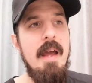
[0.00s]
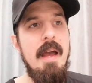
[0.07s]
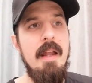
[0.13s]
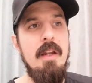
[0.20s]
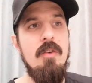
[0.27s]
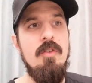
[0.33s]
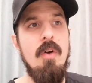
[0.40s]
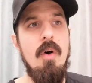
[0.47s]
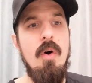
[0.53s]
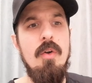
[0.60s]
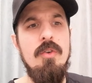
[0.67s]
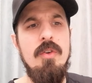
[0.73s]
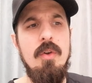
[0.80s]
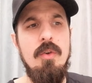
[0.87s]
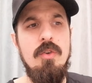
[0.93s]
And it's
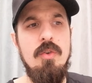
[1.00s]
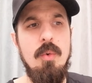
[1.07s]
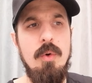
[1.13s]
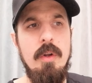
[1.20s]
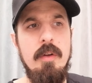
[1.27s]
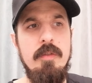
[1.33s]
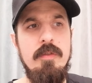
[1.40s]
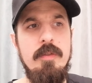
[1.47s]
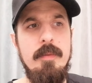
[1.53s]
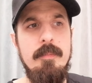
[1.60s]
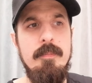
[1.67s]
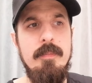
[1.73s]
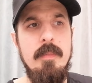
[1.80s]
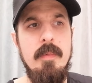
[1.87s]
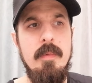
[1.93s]
also sort of
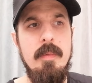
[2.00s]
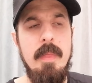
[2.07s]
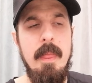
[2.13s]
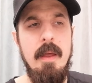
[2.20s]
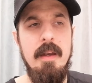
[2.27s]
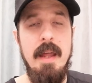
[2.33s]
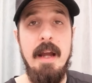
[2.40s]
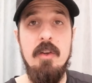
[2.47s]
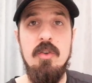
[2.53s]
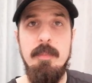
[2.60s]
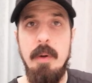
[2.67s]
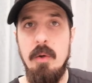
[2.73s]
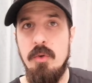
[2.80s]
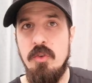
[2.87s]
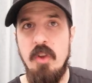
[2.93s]
an
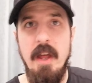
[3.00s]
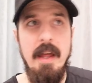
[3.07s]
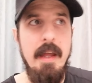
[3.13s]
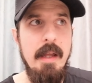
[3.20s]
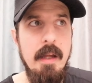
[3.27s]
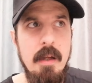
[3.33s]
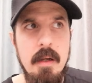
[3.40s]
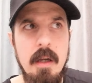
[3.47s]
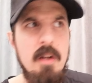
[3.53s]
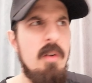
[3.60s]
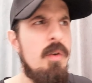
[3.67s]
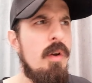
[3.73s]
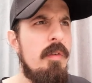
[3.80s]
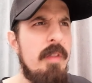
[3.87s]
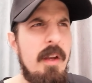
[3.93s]
expose, I
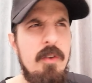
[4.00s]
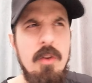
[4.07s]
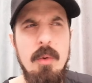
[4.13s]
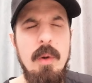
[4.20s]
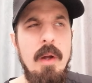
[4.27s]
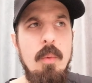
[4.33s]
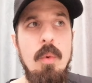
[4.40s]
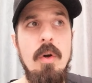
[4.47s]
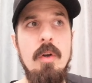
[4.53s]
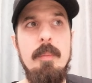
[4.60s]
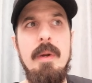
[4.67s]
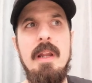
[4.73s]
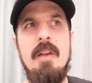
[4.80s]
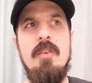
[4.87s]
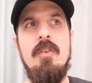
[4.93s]
don't know if that's the right word,
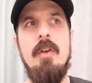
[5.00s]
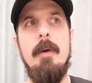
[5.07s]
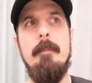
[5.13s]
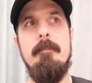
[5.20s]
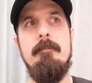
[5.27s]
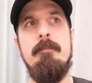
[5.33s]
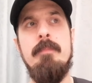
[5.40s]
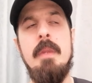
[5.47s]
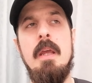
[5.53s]
but it's um,